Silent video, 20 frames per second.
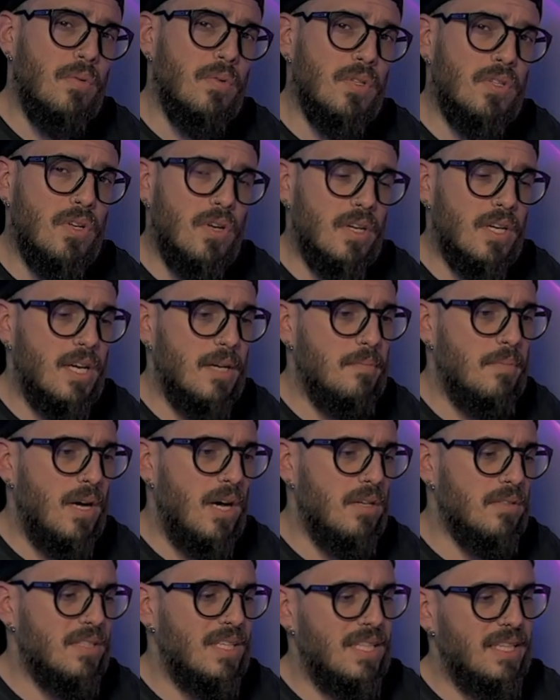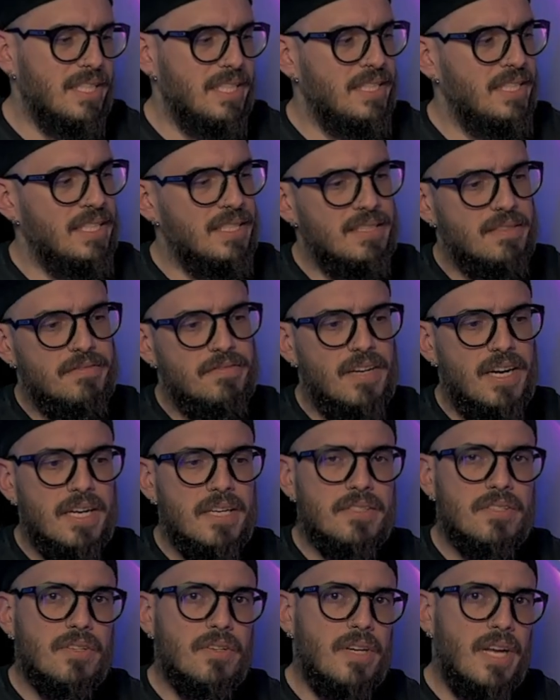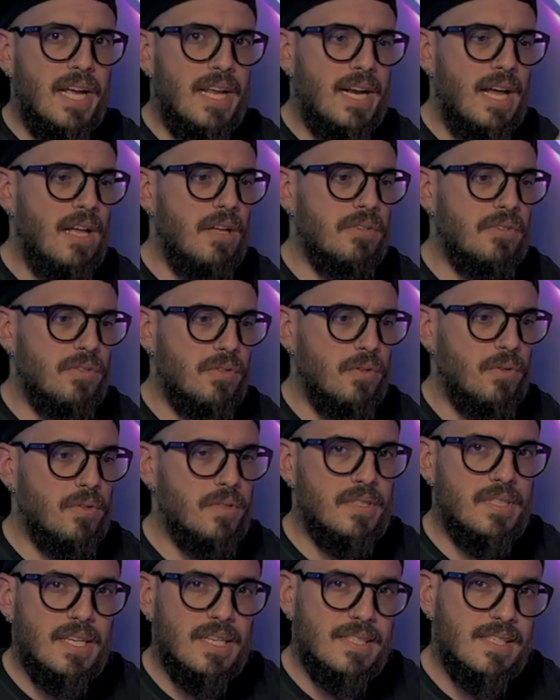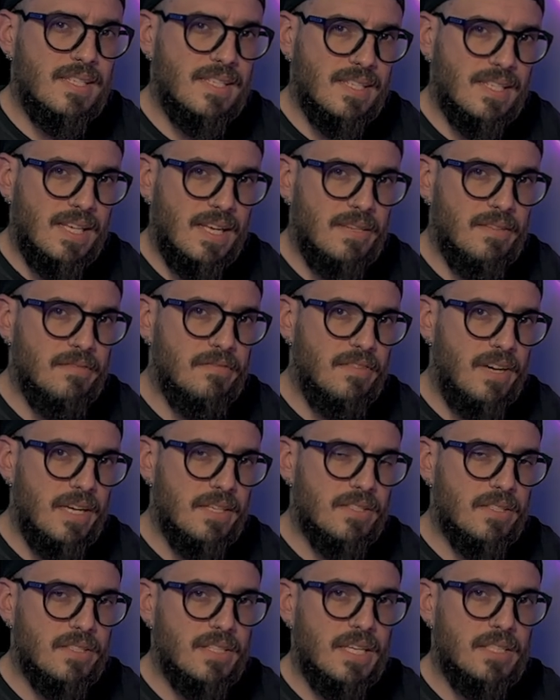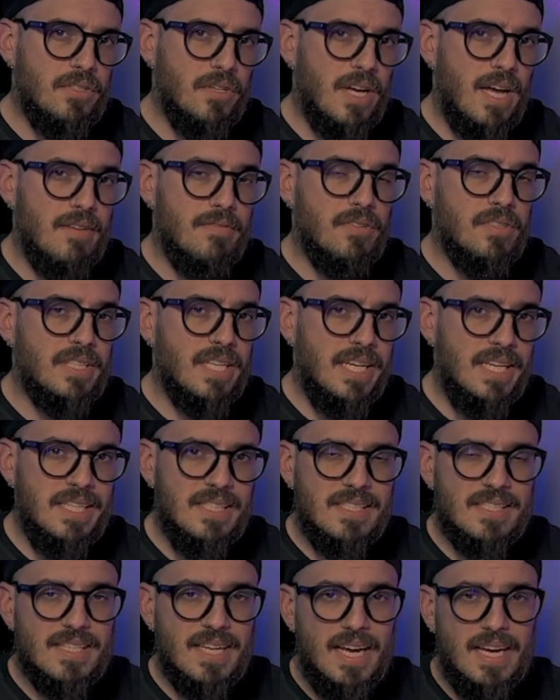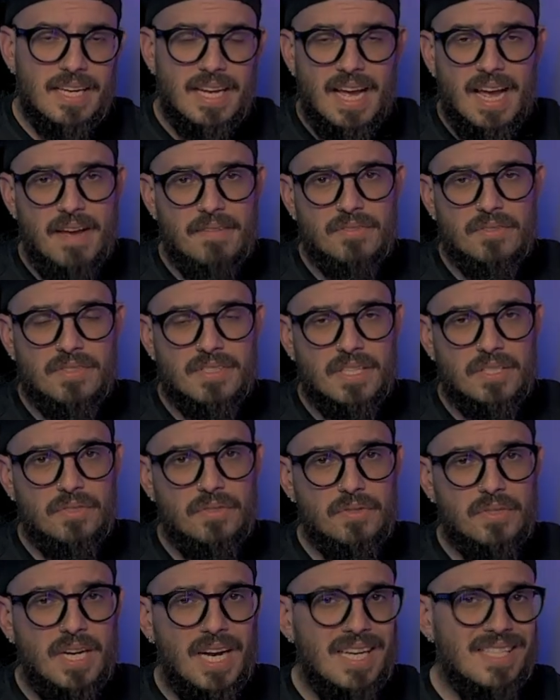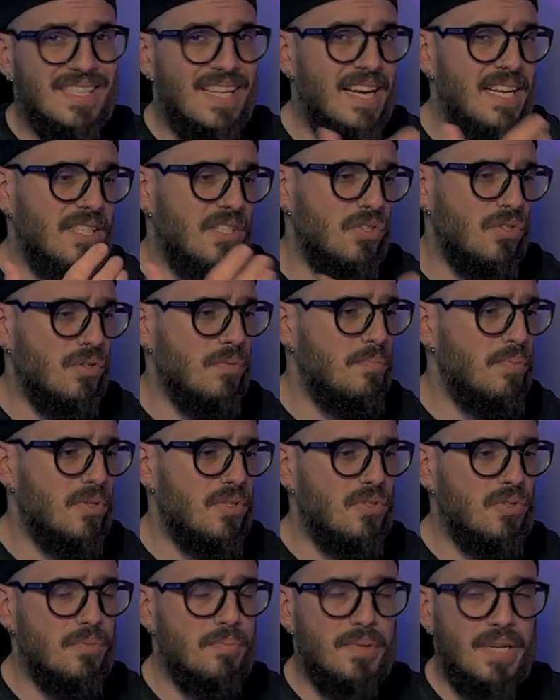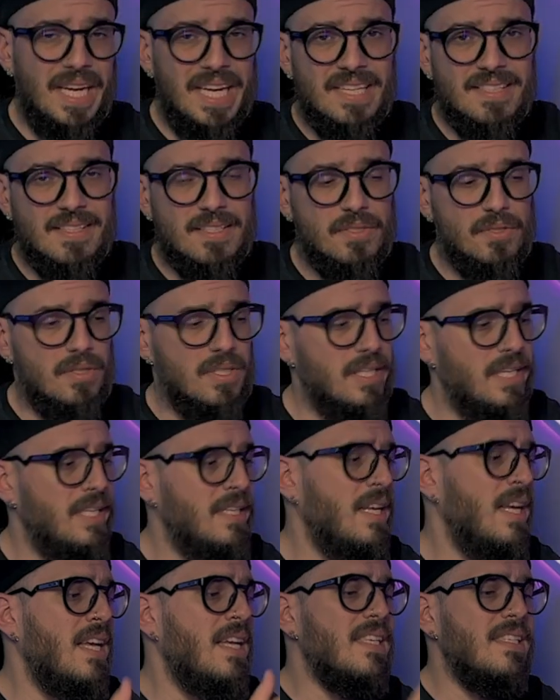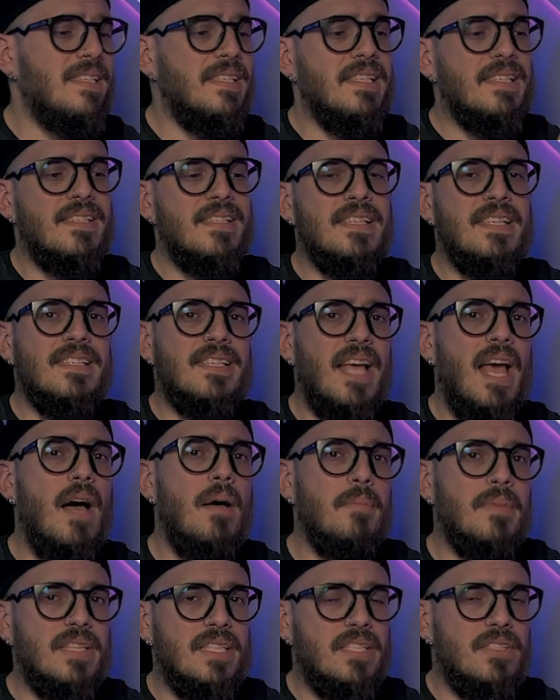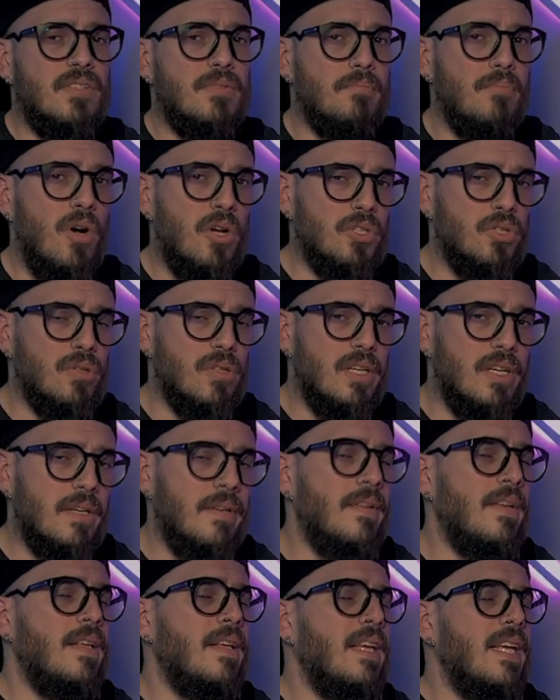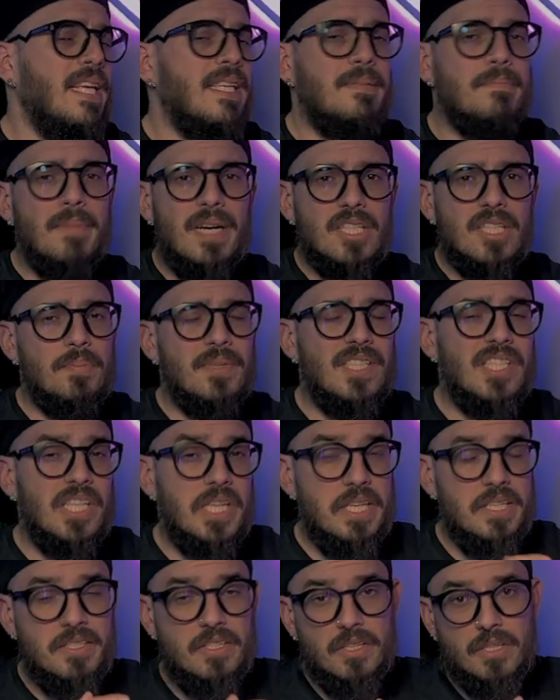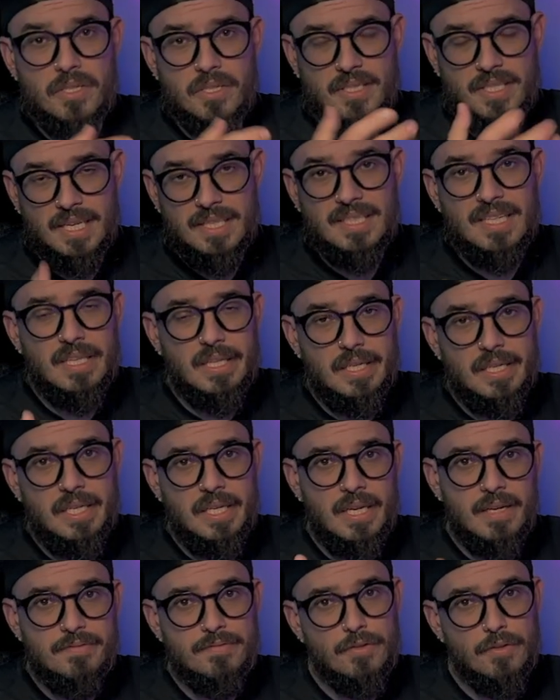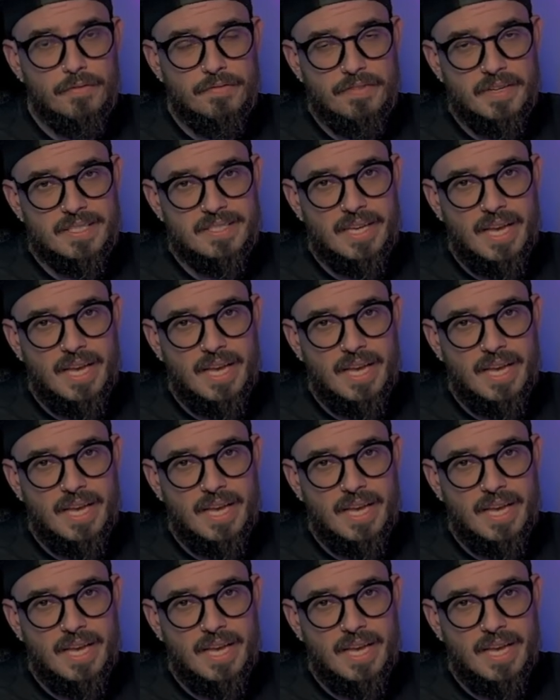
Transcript: we talk about cleaning the visor and also the sun visor that you have on the inside, I have to say to you guys that is super easy to clean. Since this helmet is modular, is much easier than cleaning a full face